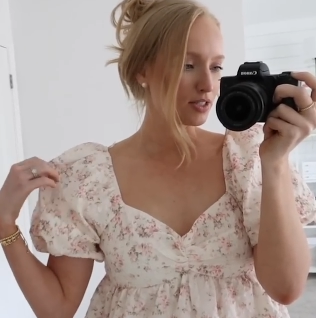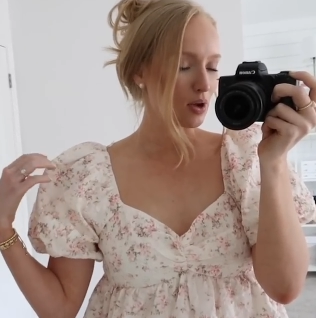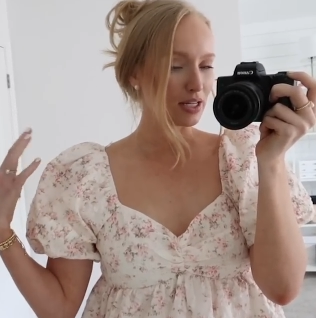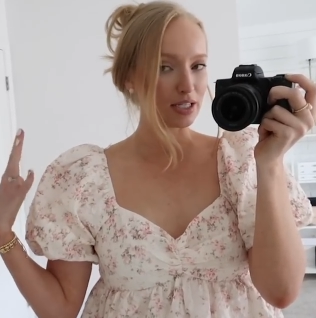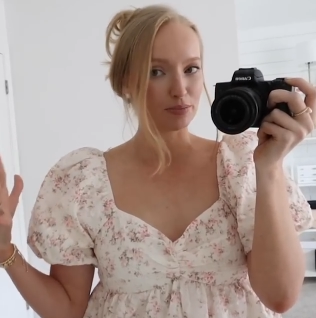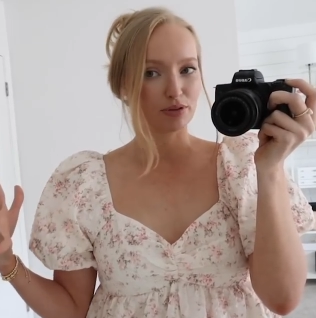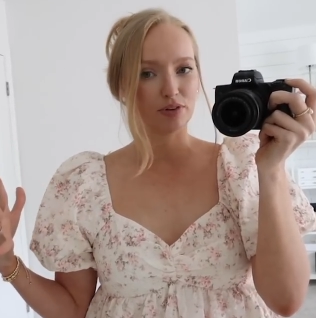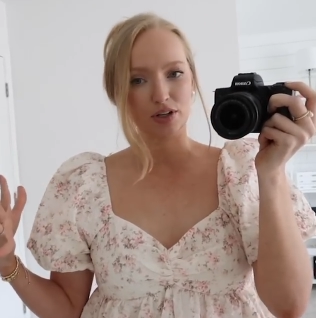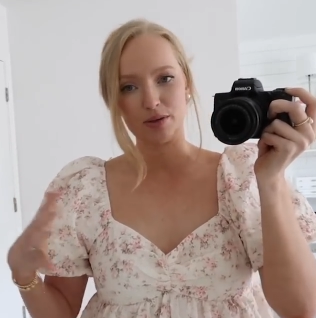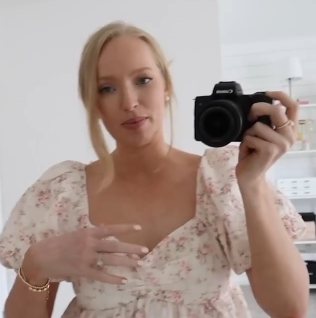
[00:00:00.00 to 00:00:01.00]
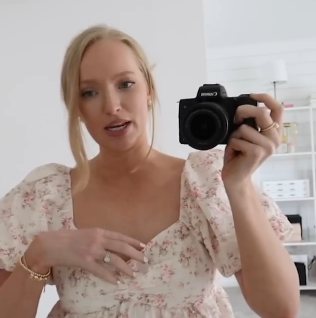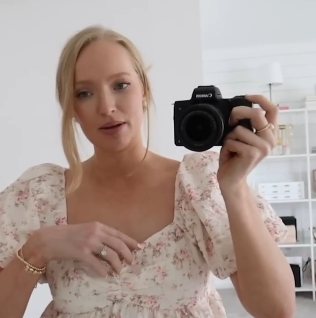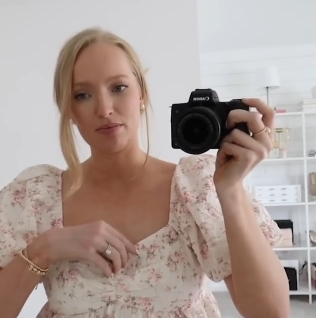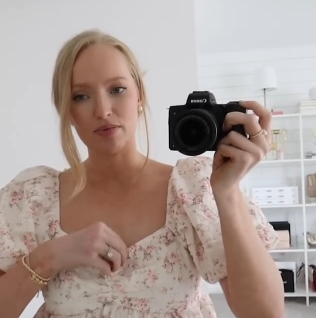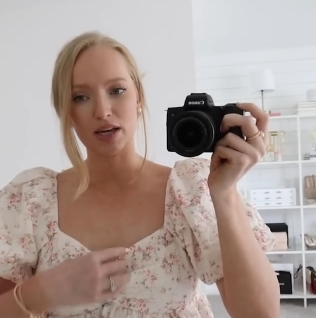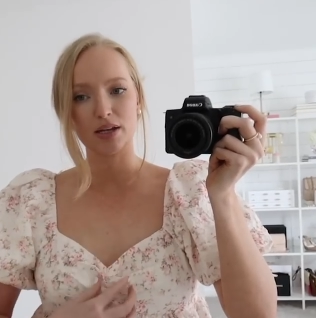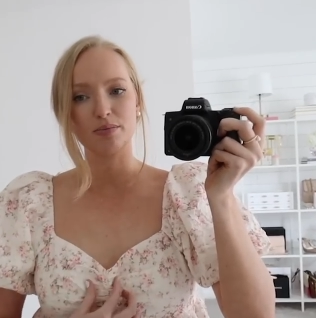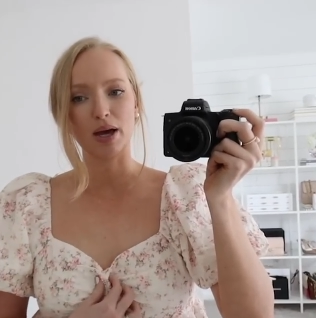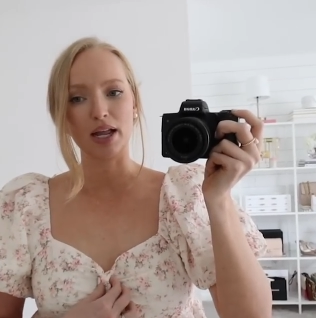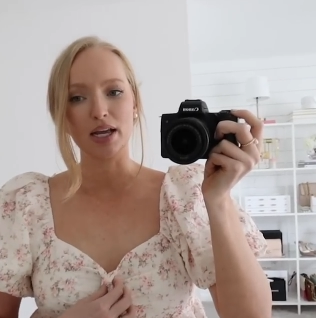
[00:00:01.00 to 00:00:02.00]
So I did prefer the medium fit,
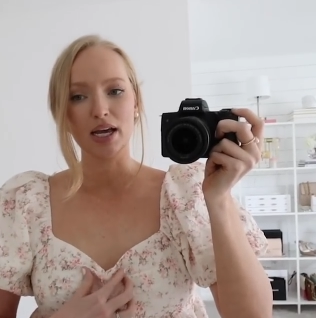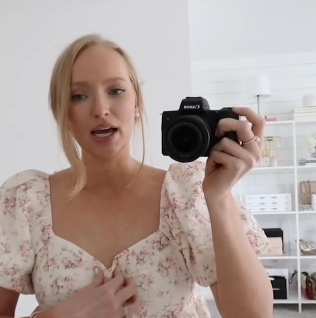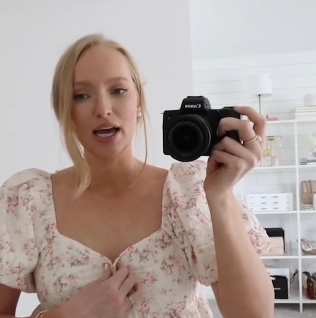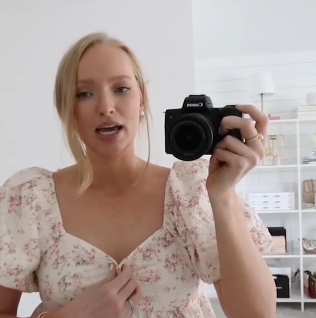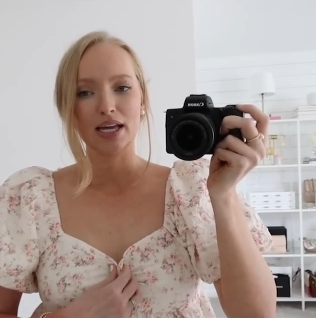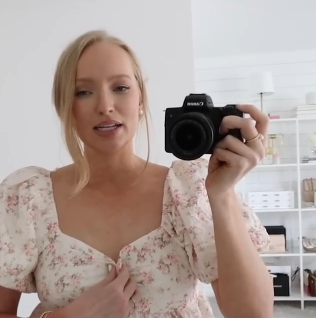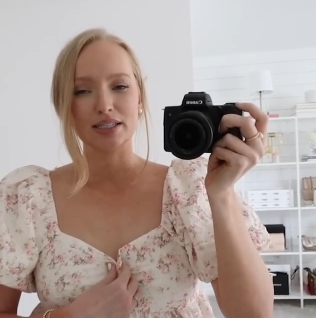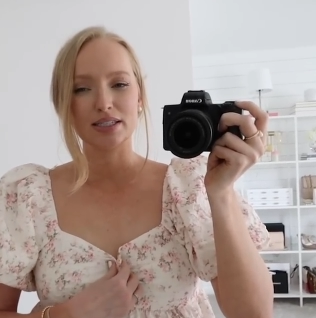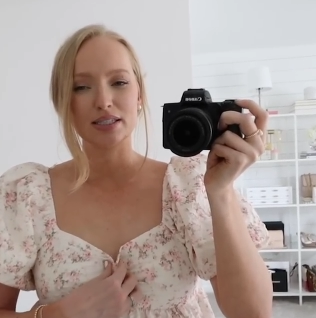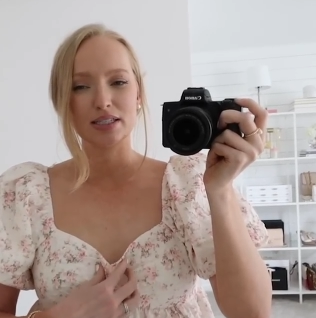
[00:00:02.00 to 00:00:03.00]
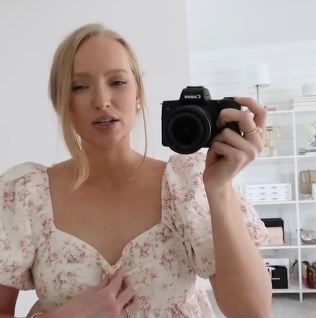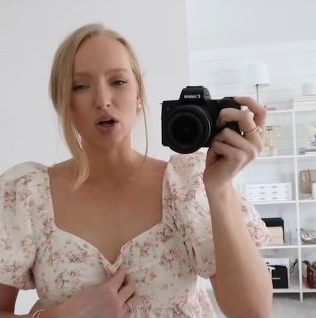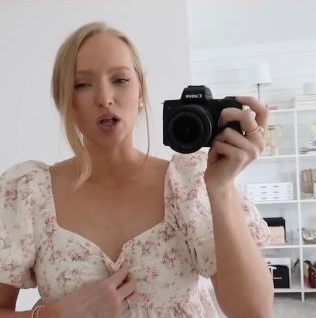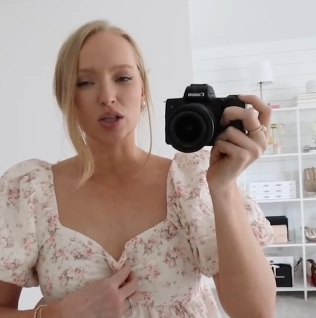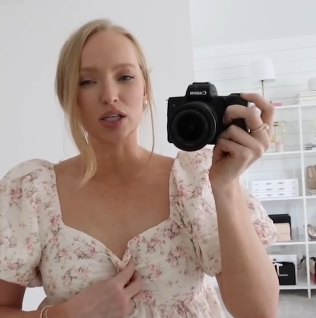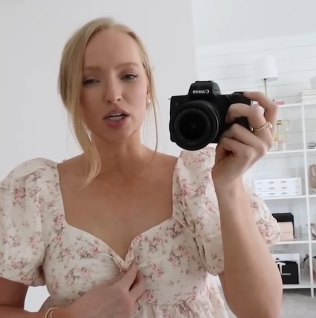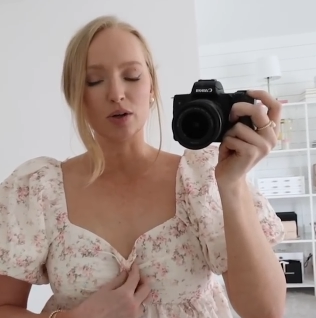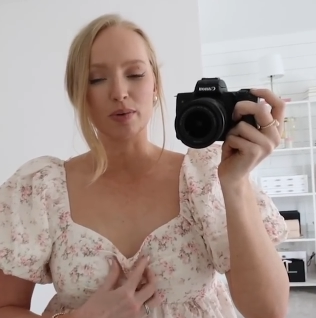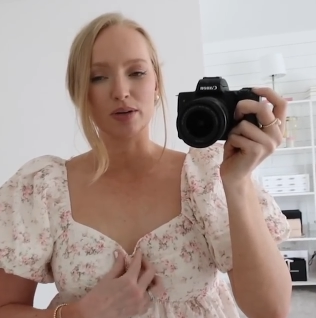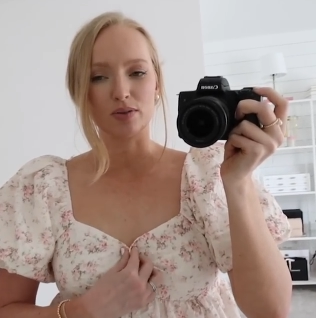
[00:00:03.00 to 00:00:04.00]
but it is still a
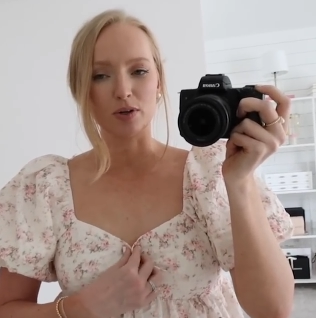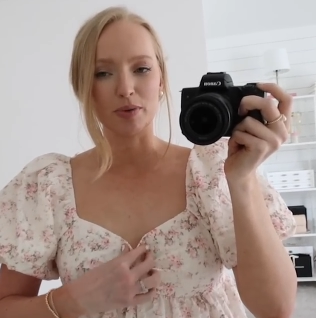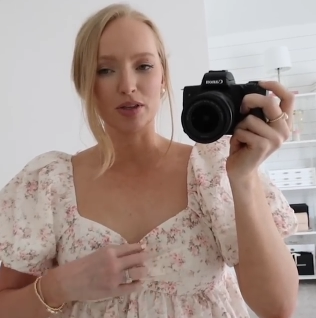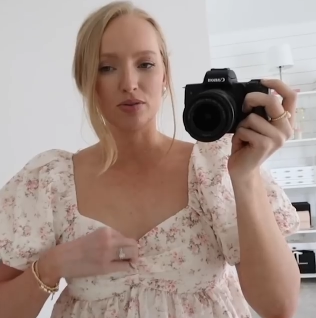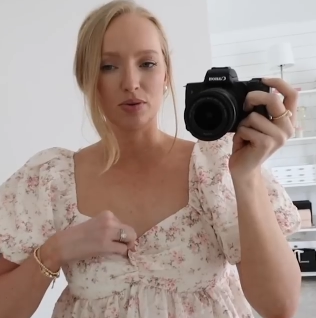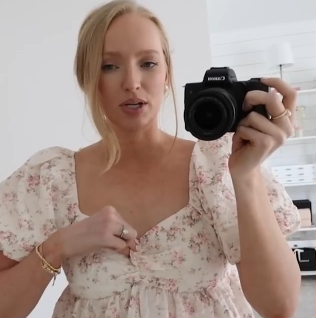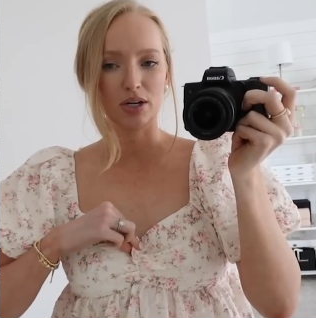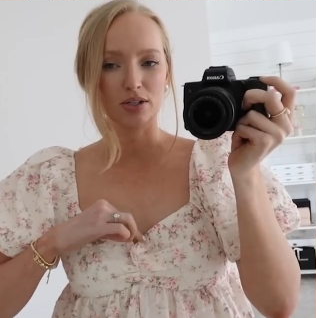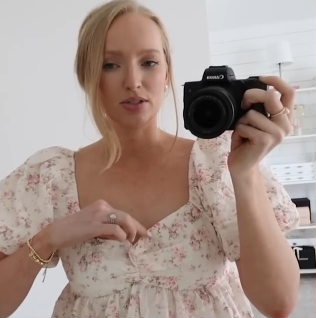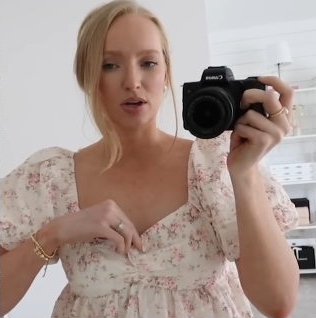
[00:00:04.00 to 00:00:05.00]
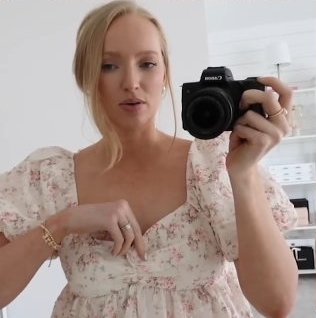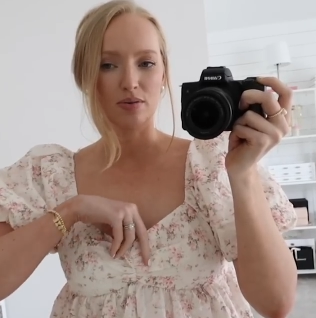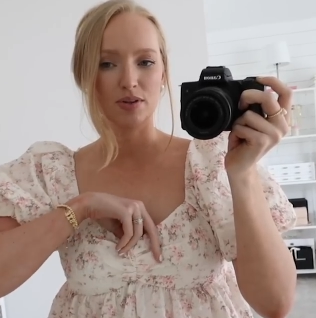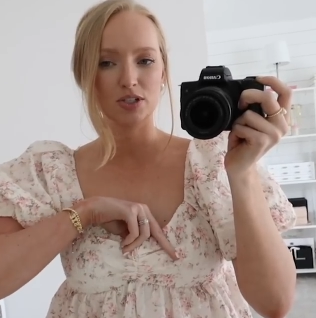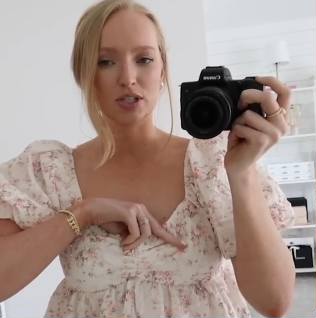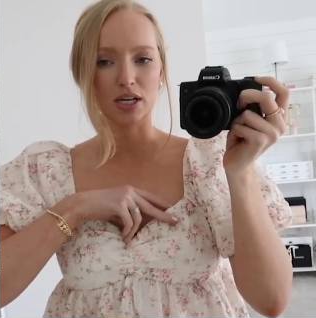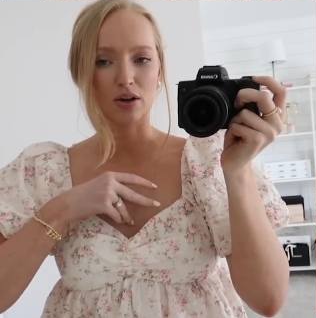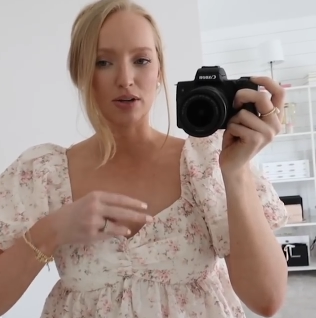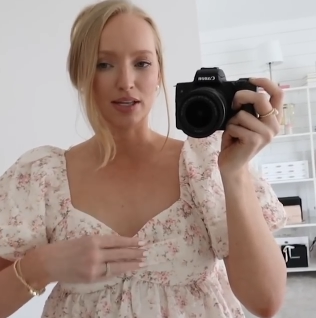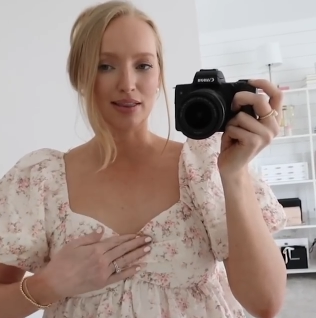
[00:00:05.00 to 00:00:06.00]
little bit roomy through here. So eventually
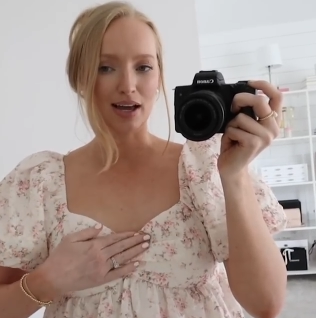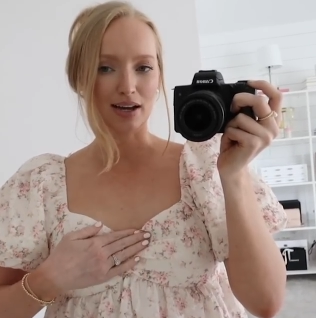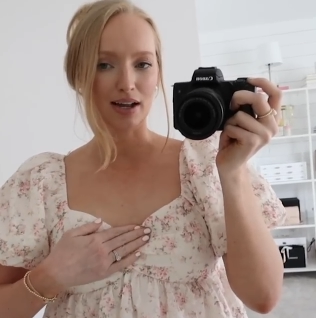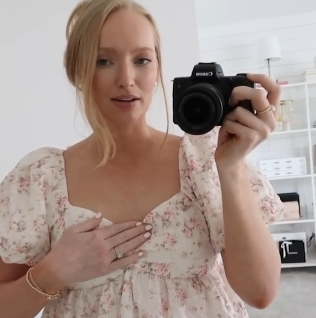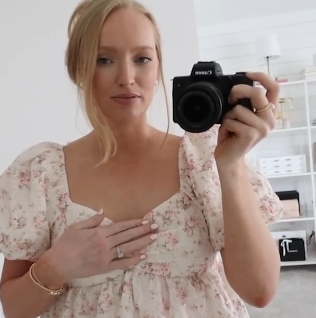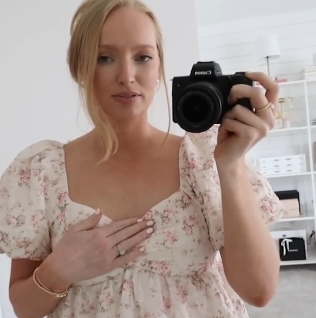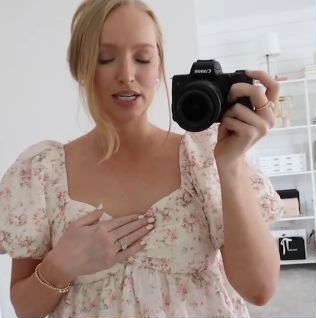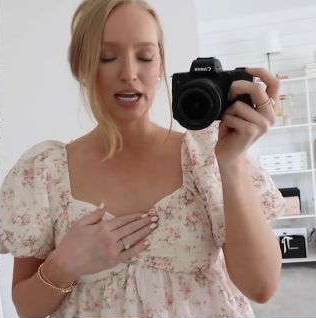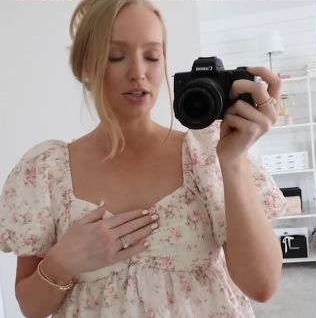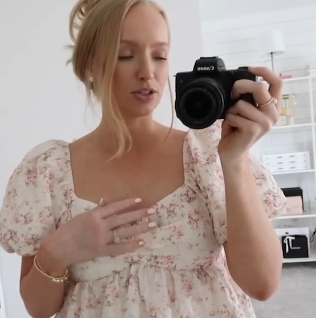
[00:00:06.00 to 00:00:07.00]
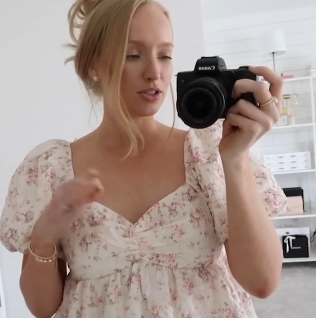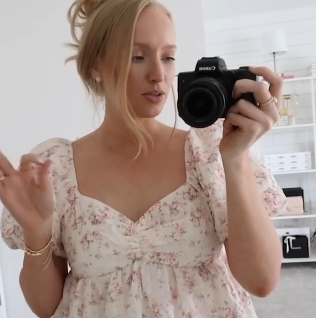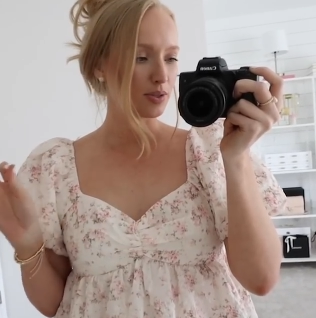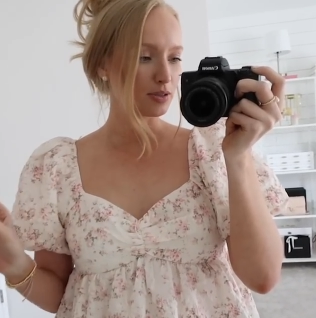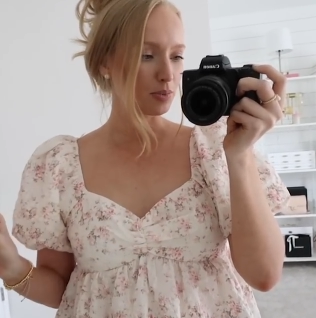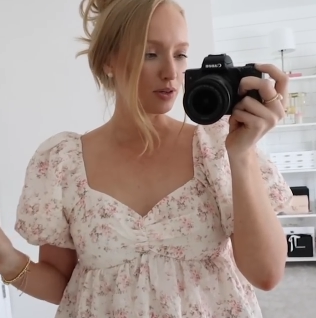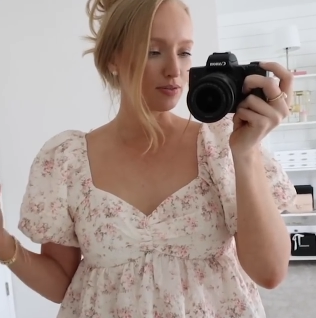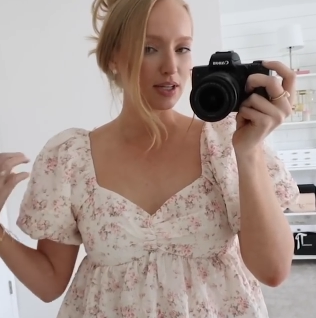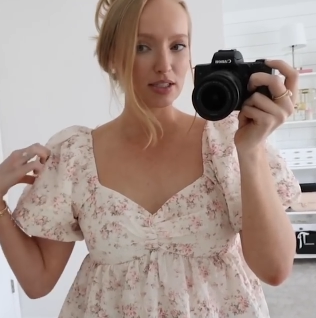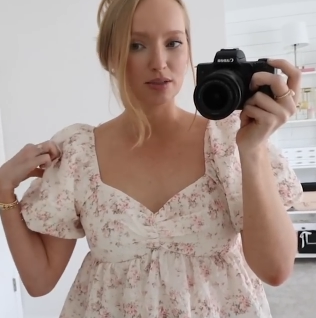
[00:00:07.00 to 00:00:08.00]
I'll get that kind of tailored so it's
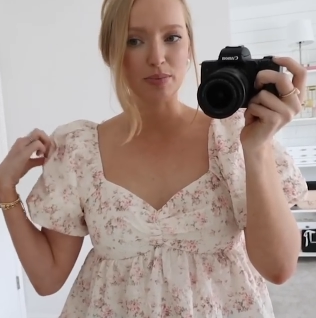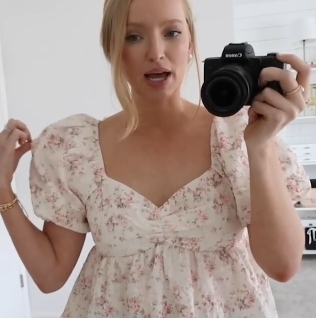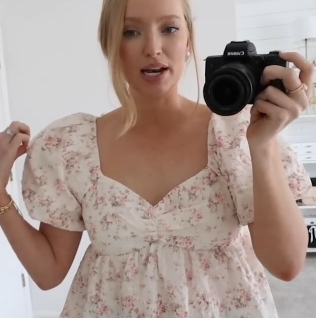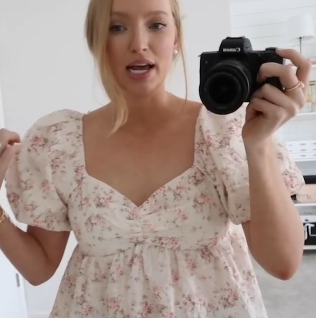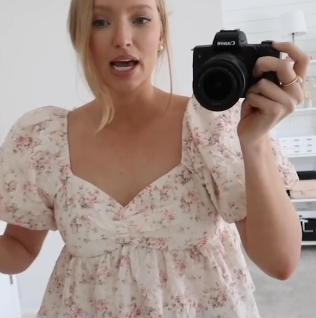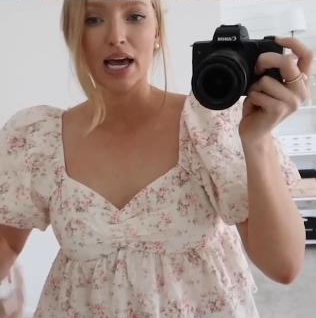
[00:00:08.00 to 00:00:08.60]
perfect. But